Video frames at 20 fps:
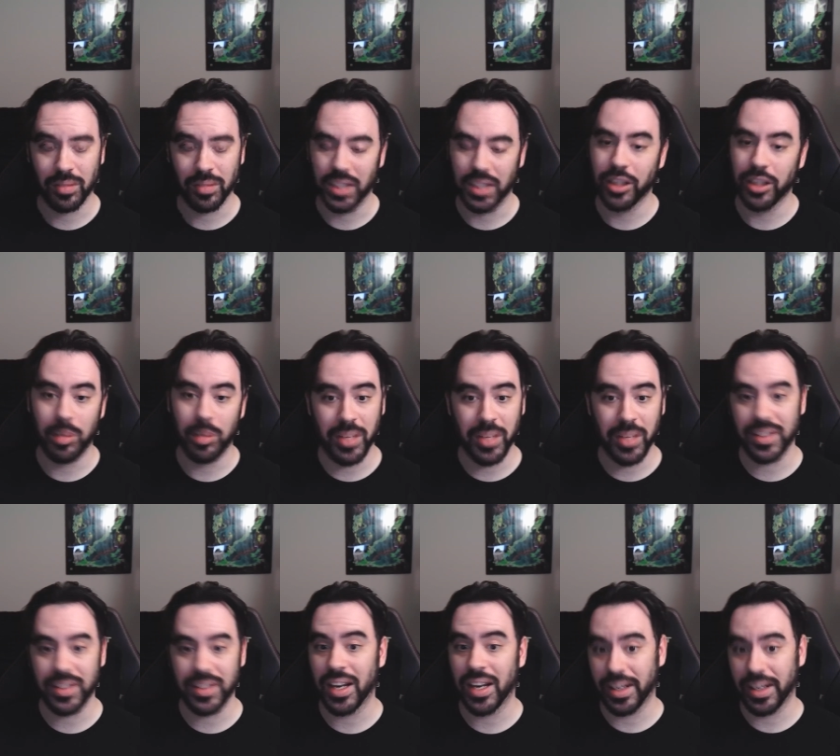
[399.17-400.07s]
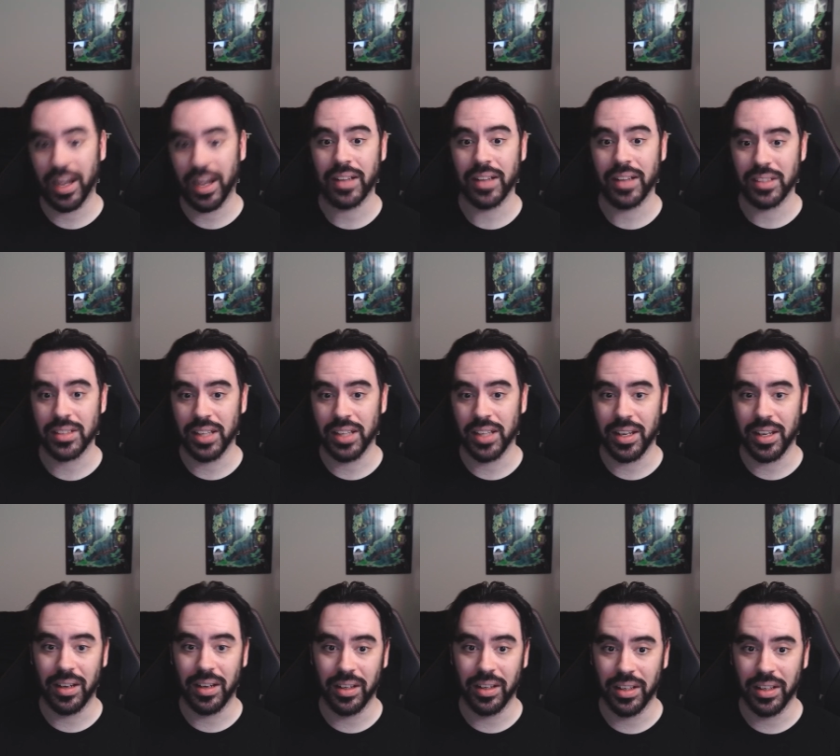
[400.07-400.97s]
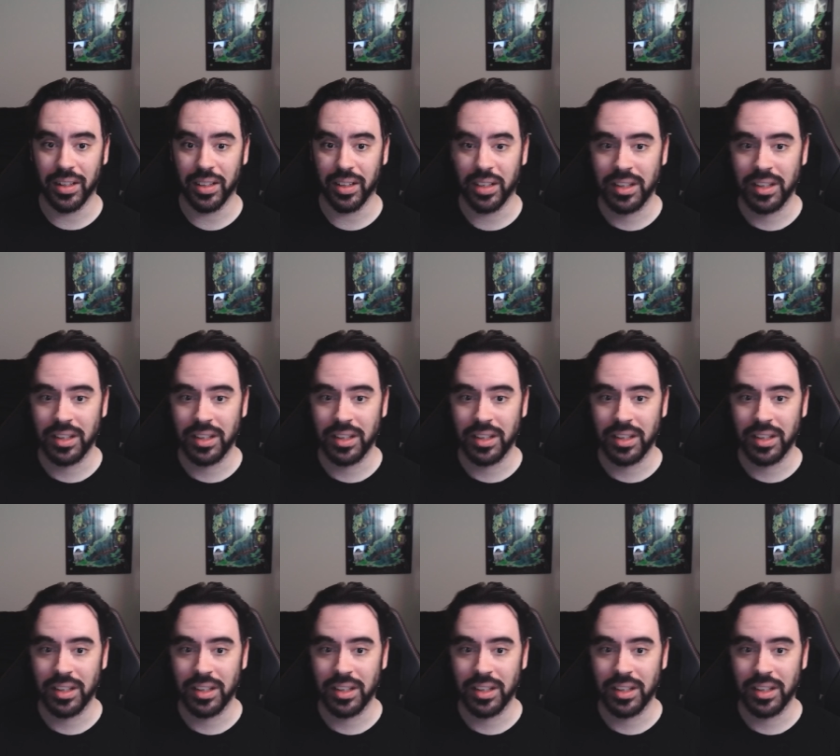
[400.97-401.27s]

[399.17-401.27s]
the little bit that I got to lay on it.